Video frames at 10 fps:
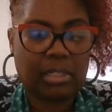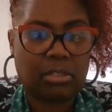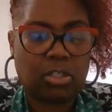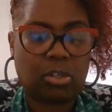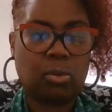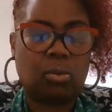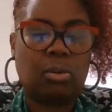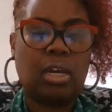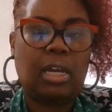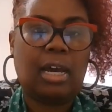
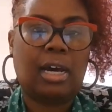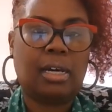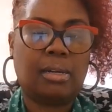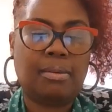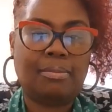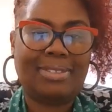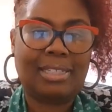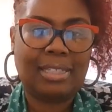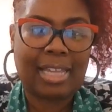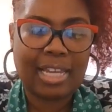So
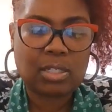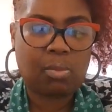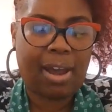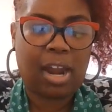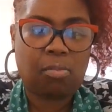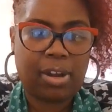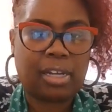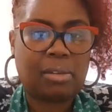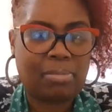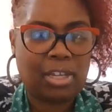that's why I
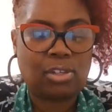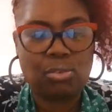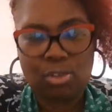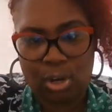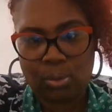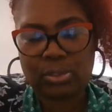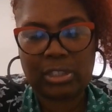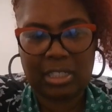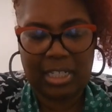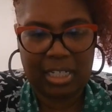recommend you go
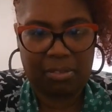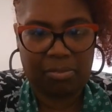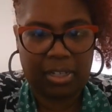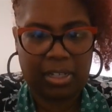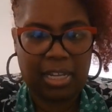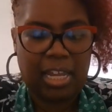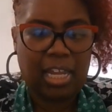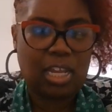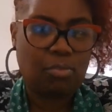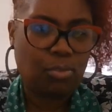to the DMV.
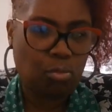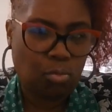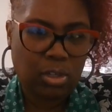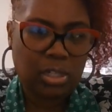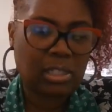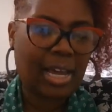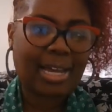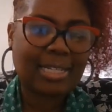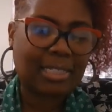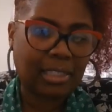If you
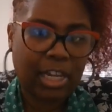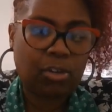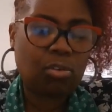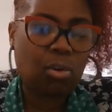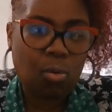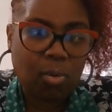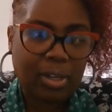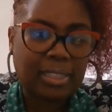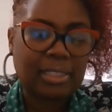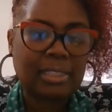realize later
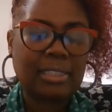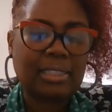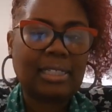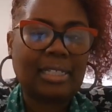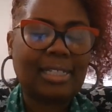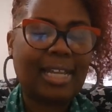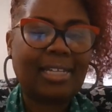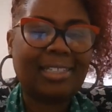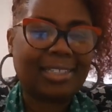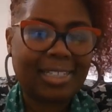on
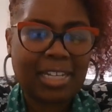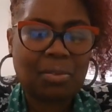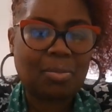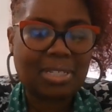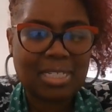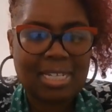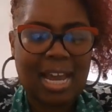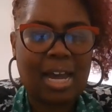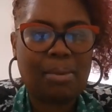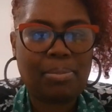that the lien was
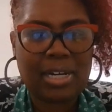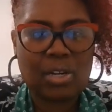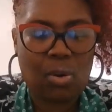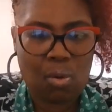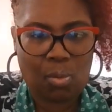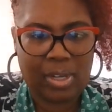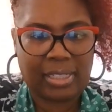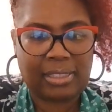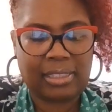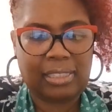not put
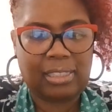on,